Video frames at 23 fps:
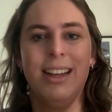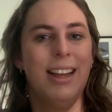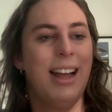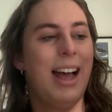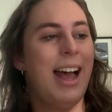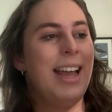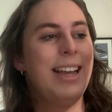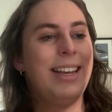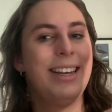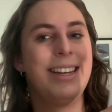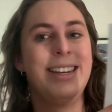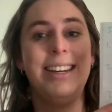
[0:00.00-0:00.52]

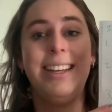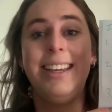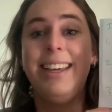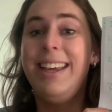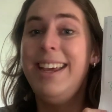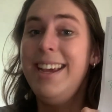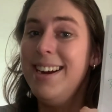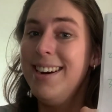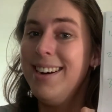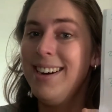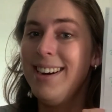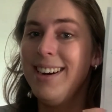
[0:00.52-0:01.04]
I can
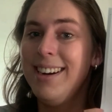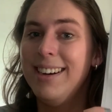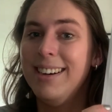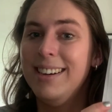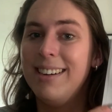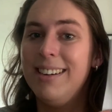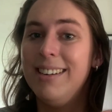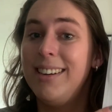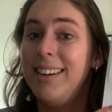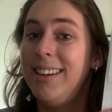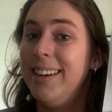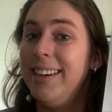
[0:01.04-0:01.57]
hear.
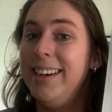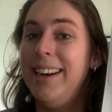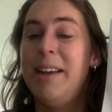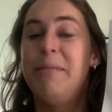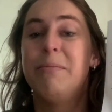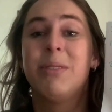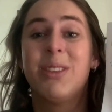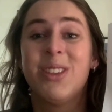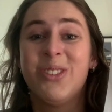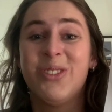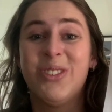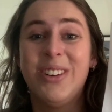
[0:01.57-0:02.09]
I'm gonna
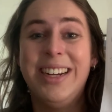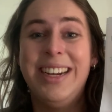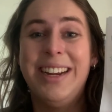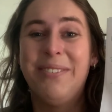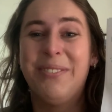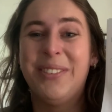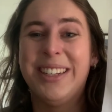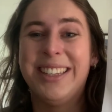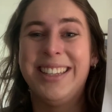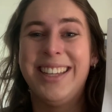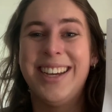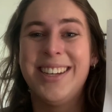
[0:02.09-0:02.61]
name 3
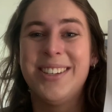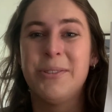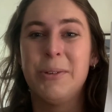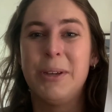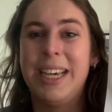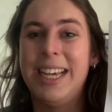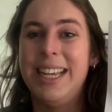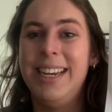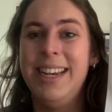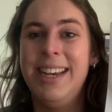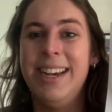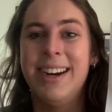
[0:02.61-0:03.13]
different things we
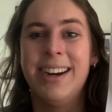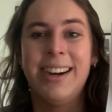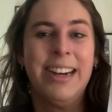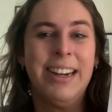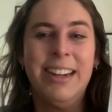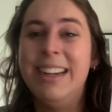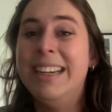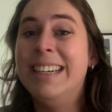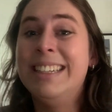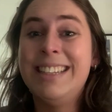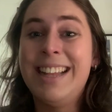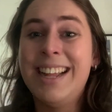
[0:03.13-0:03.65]
can hear.
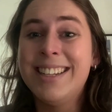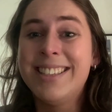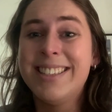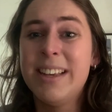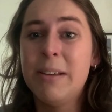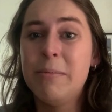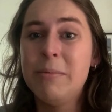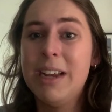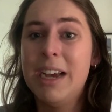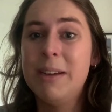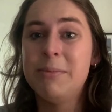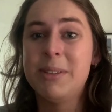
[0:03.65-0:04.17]
That's
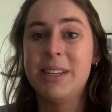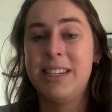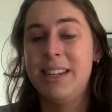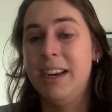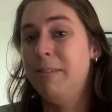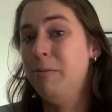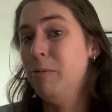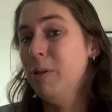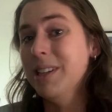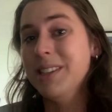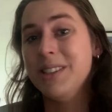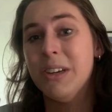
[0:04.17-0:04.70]
sometimes a
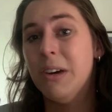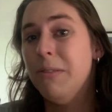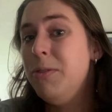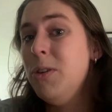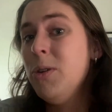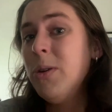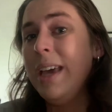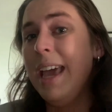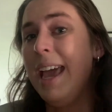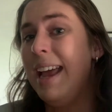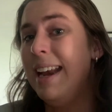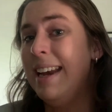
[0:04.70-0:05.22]
tough one. So if
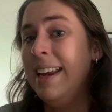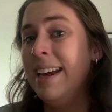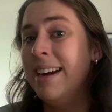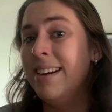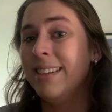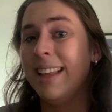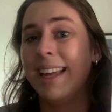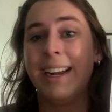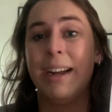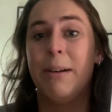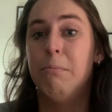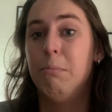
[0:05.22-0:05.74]
you can't hear
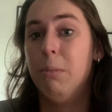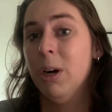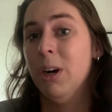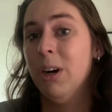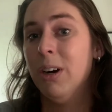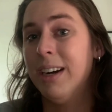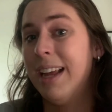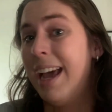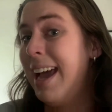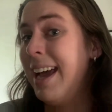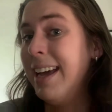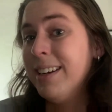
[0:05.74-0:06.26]
like a
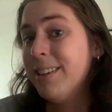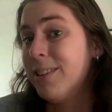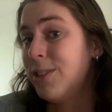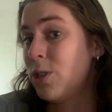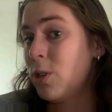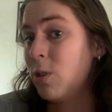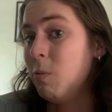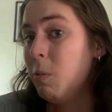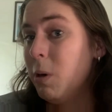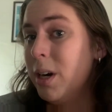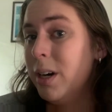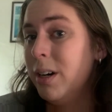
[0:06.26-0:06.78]
bird and a
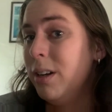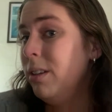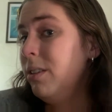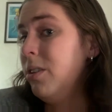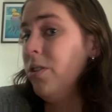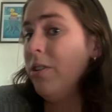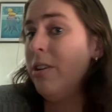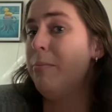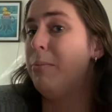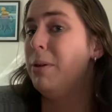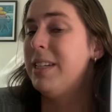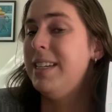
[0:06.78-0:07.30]
squirrel,
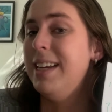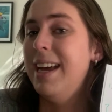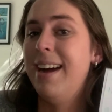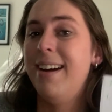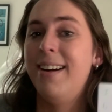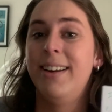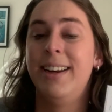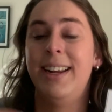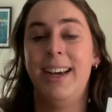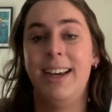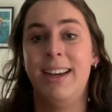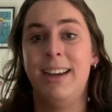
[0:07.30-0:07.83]
you could put
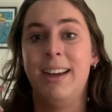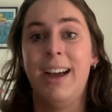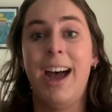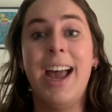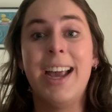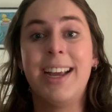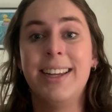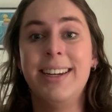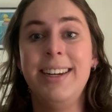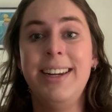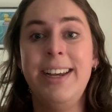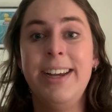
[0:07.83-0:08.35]
down, I
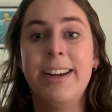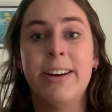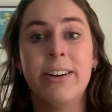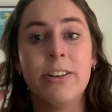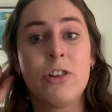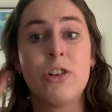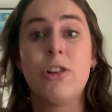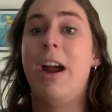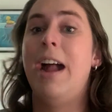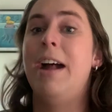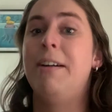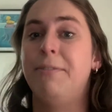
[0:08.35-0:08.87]
can hear
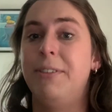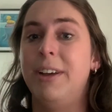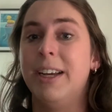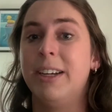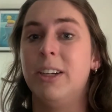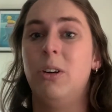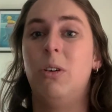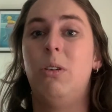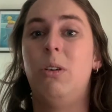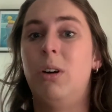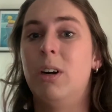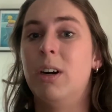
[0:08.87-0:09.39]

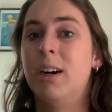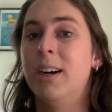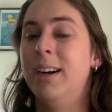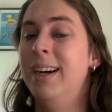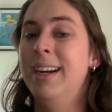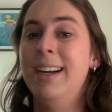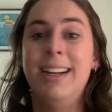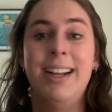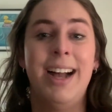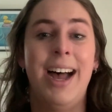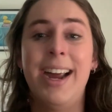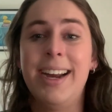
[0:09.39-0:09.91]
traffic, or
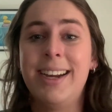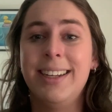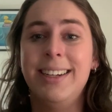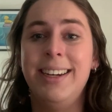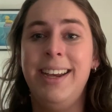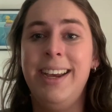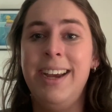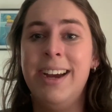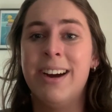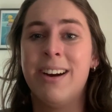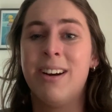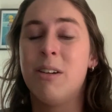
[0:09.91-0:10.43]
I can
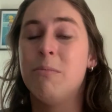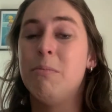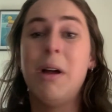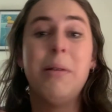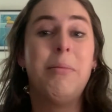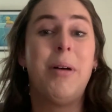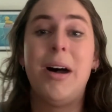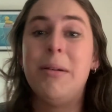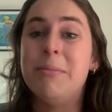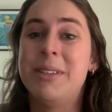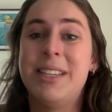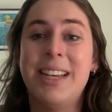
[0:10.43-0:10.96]
hear my
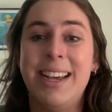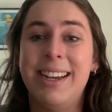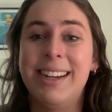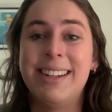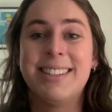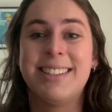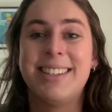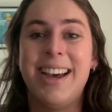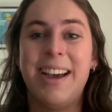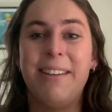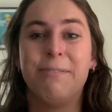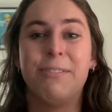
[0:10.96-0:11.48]
mom saying
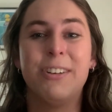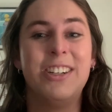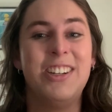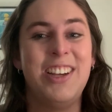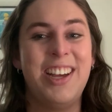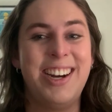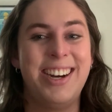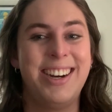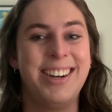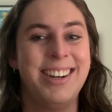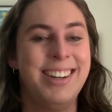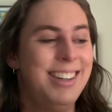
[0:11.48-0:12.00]
it's time for
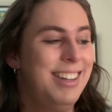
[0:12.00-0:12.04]
dinner.